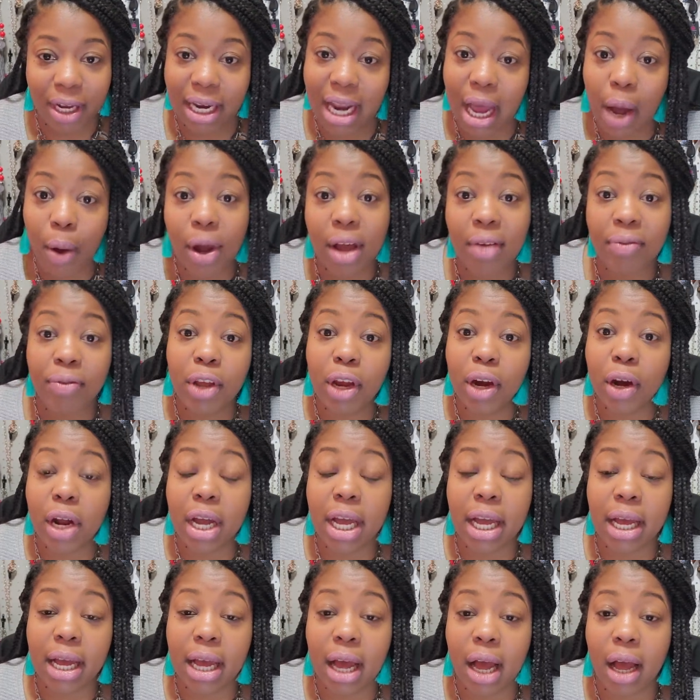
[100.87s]
Now, if you're
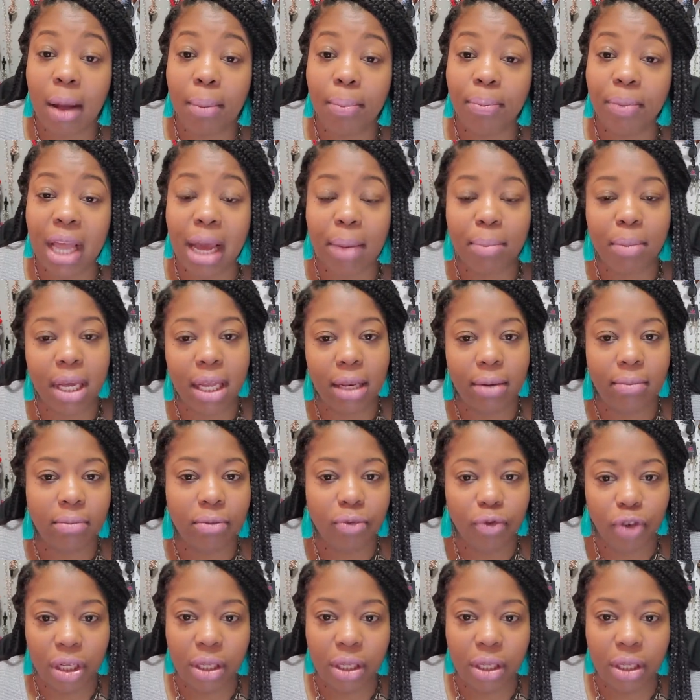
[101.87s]
a, um, I mean,